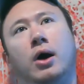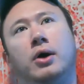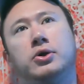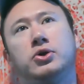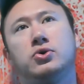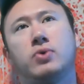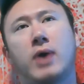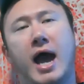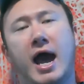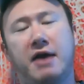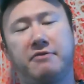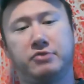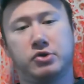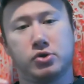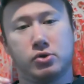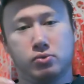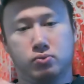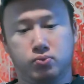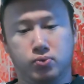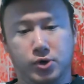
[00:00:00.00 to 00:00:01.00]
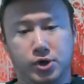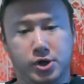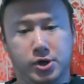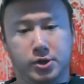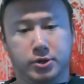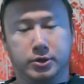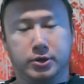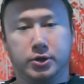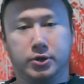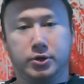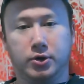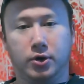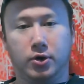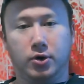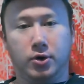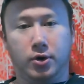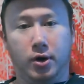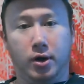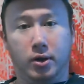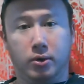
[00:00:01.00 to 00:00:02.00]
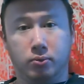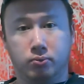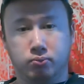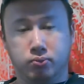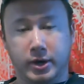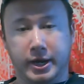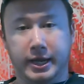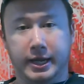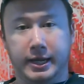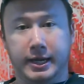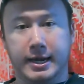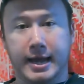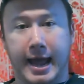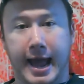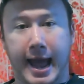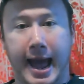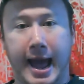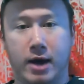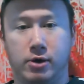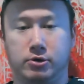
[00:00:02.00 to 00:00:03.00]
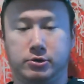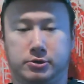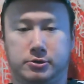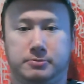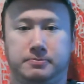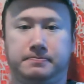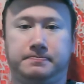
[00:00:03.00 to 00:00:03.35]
You have your real goal written out.